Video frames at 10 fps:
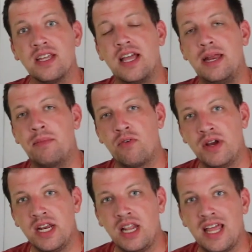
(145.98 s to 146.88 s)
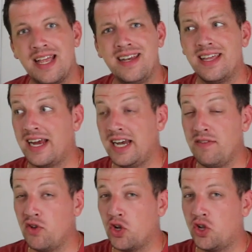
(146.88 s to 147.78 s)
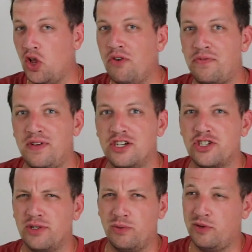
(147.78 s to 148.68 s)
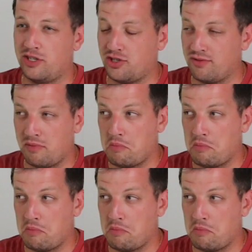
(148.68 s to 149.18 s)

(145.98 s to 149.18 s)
and Marineland and even Glowfish, which